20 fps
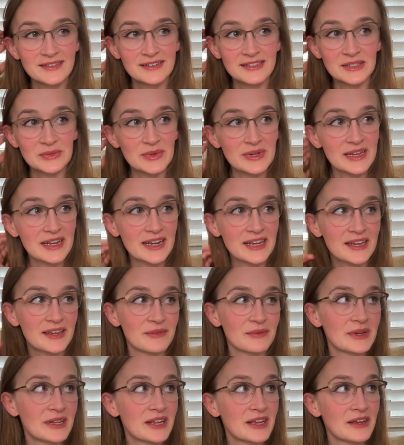doing any
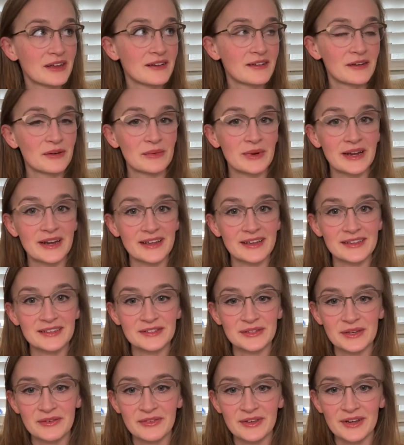reading or writing,
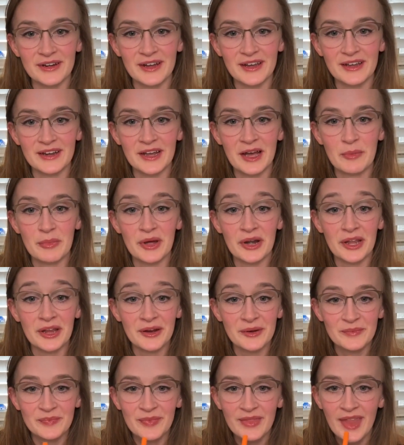so I figured I could hop on
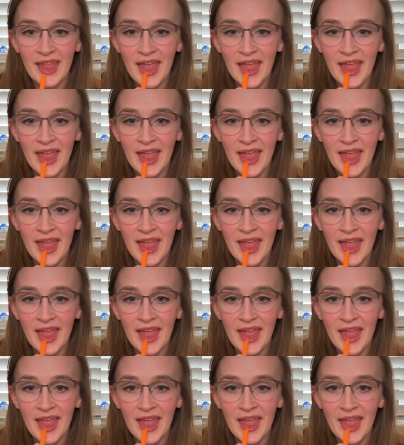here.